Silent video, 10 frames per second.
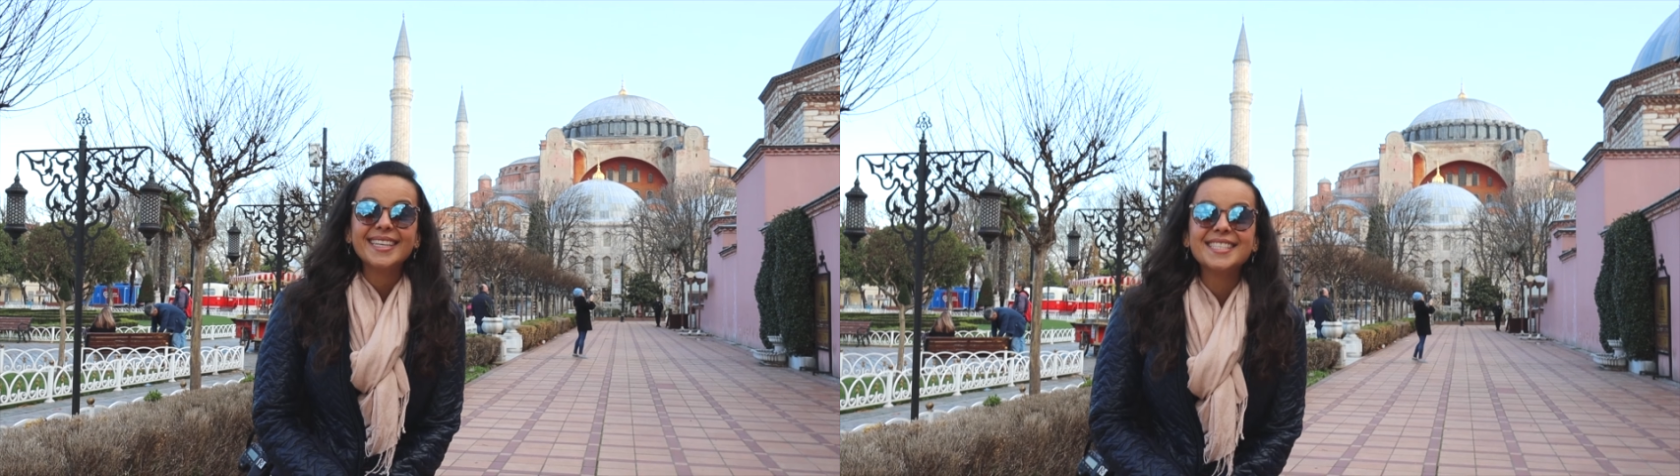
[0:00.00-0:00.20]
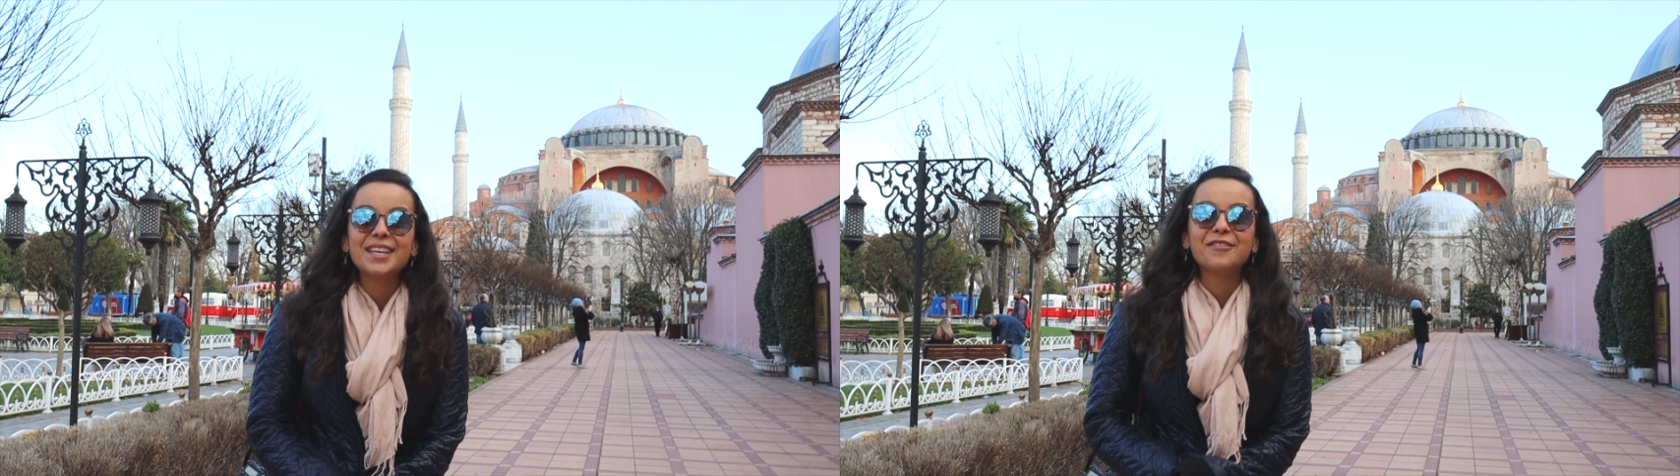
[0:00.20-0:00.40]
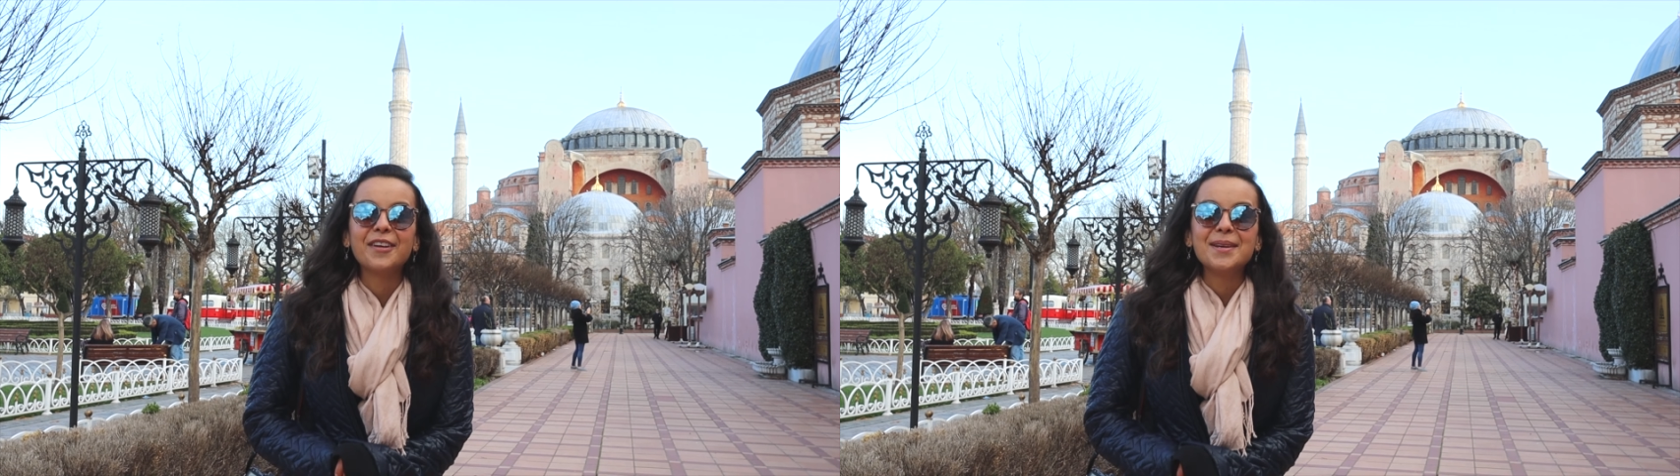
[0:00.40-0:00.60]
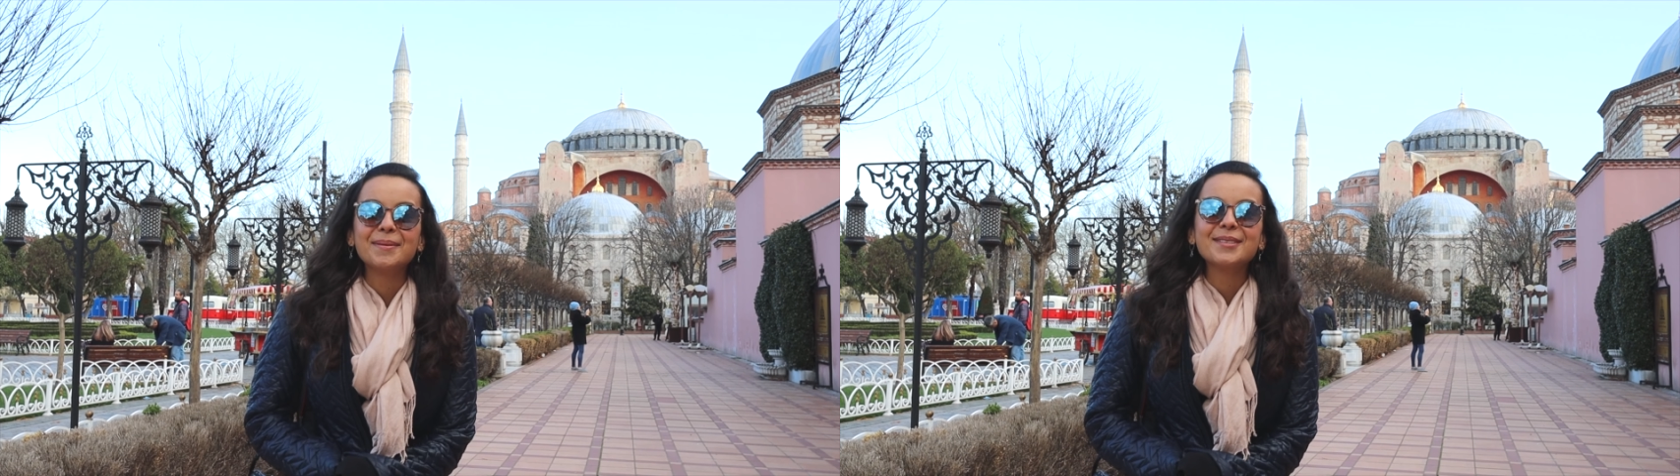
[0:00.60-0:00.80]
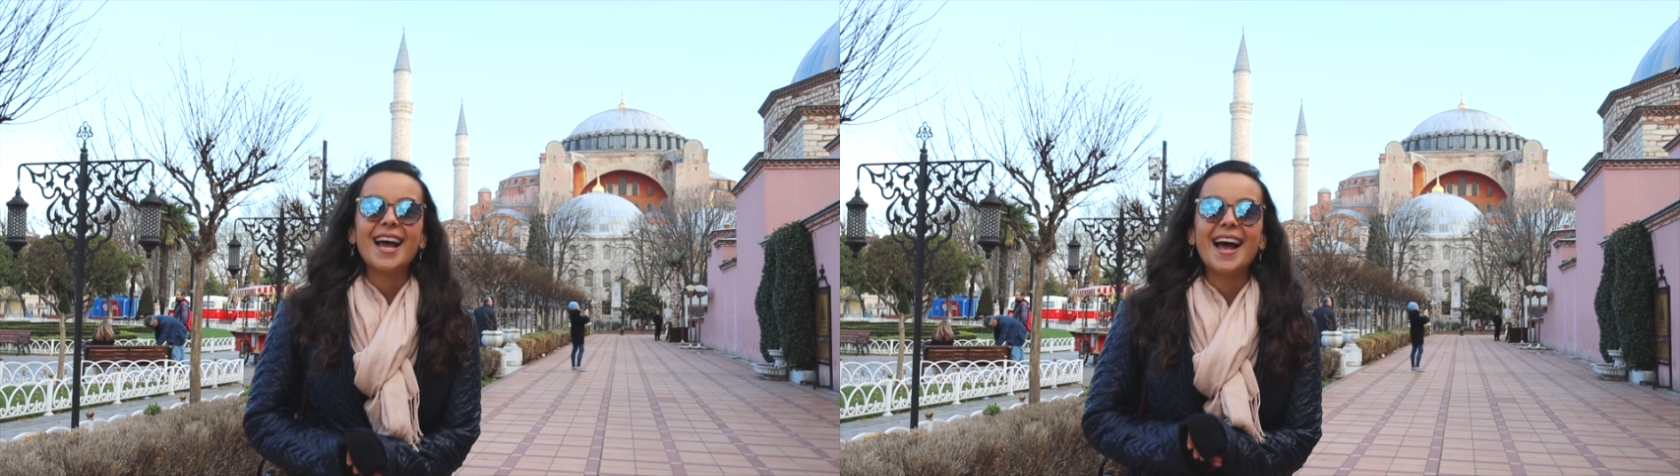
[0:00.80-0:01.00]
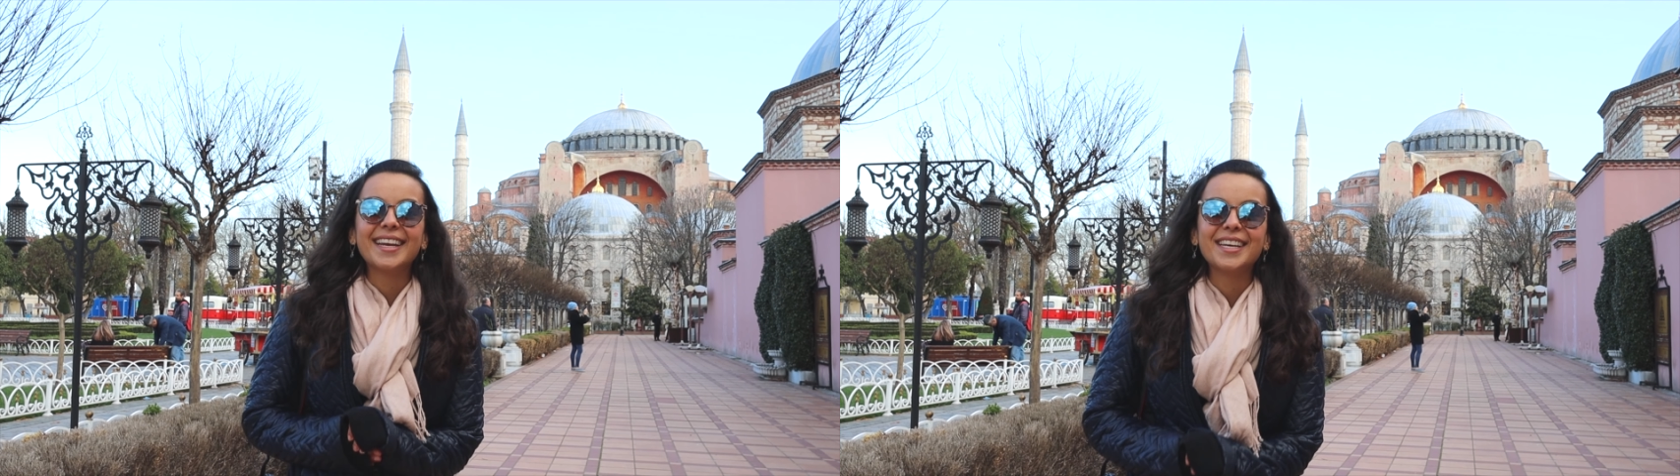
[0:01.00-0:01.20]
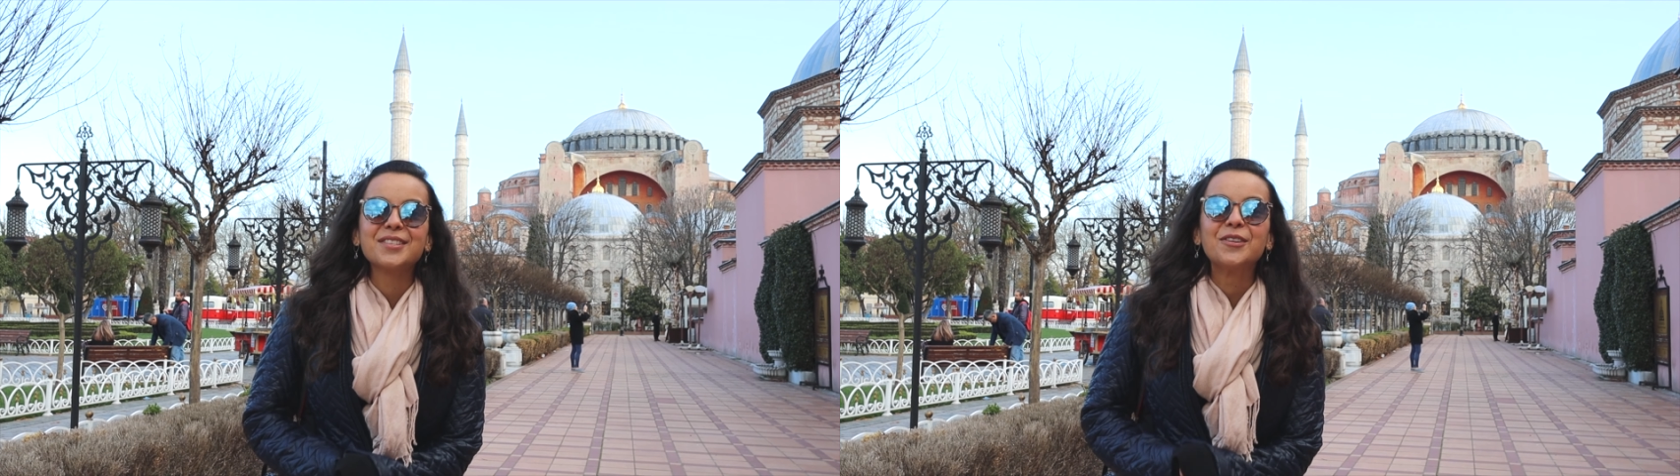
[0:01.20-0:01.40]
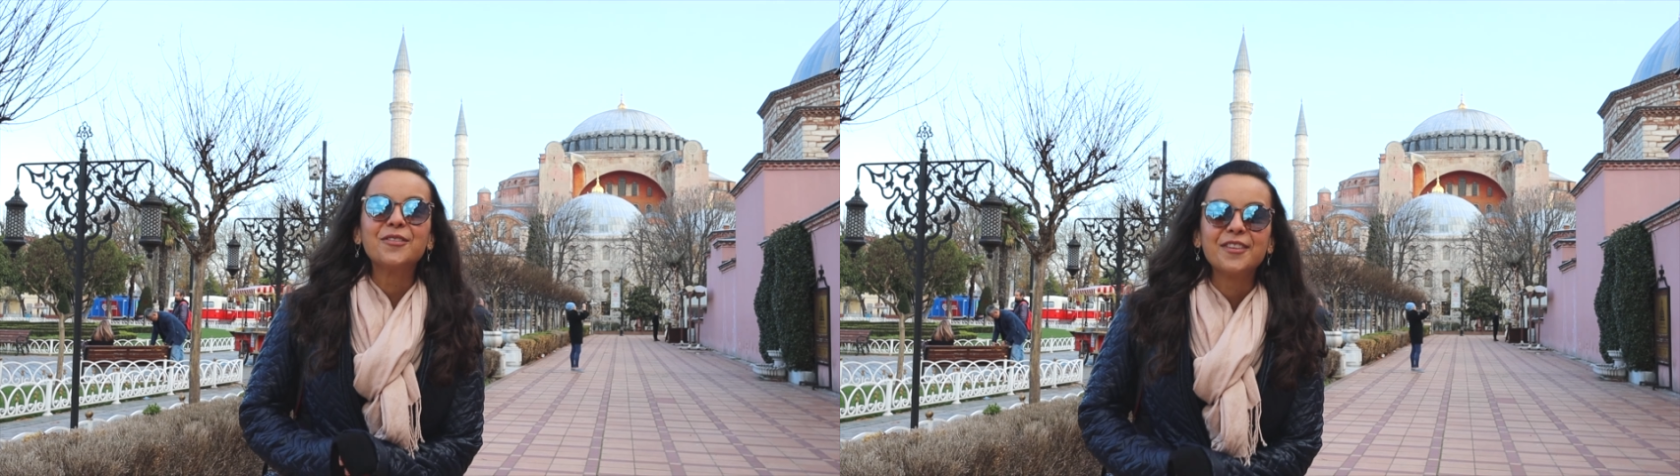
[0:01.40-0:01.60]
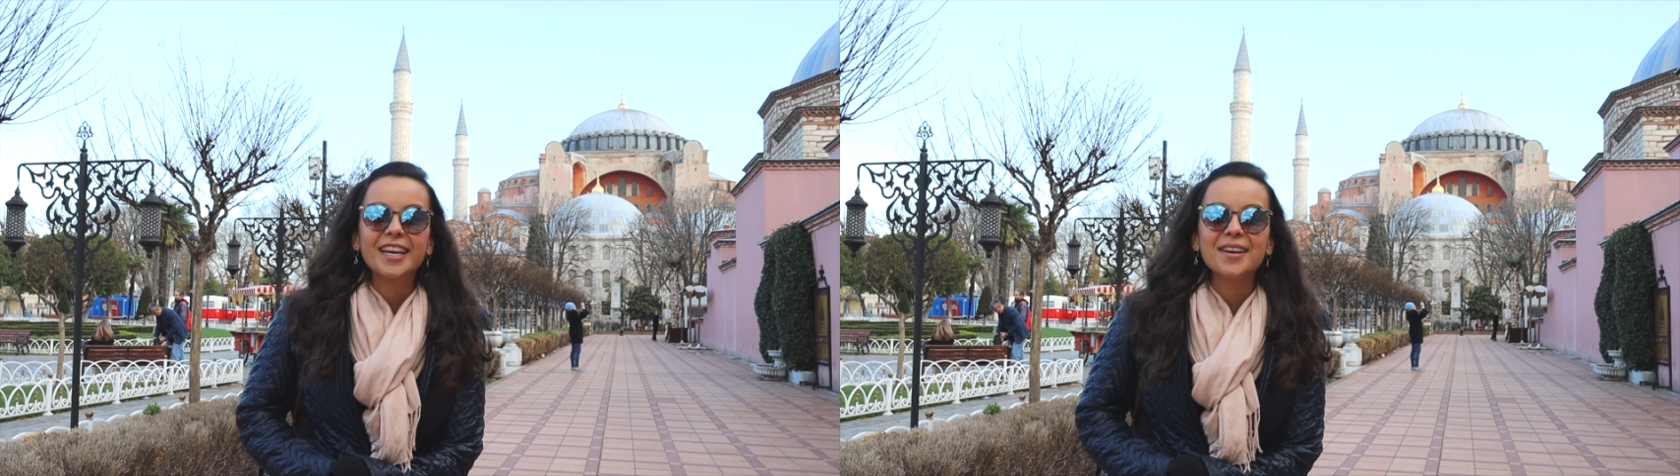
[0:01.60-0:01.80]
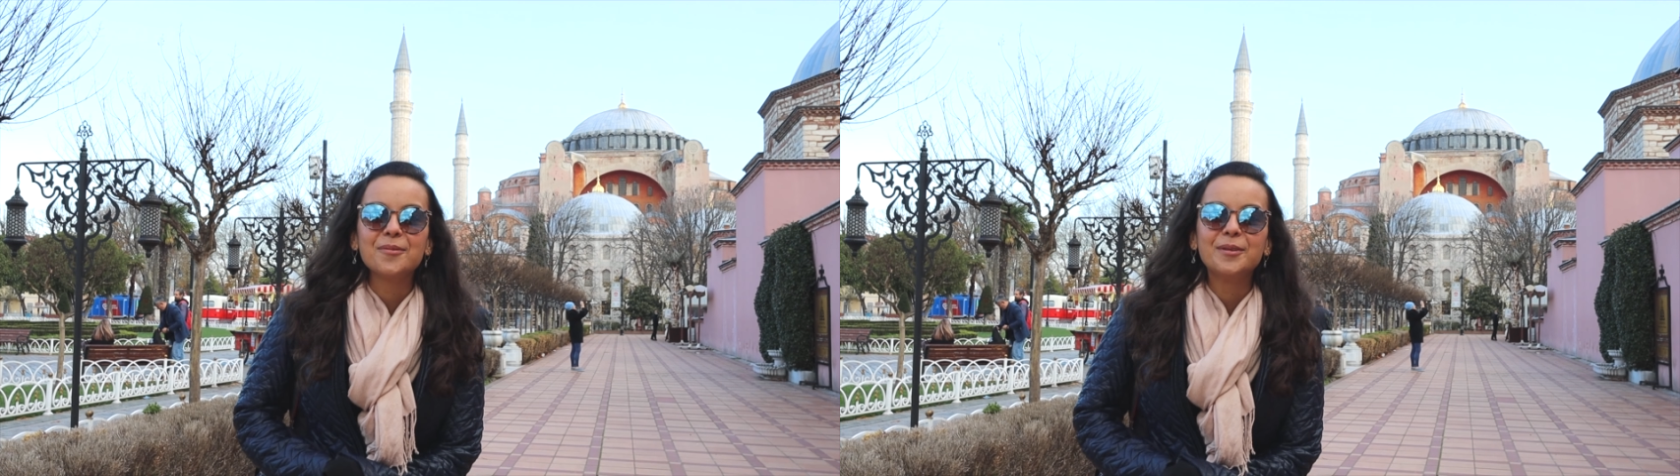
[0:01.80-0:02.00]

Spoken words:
is the famous Hagia Sophia,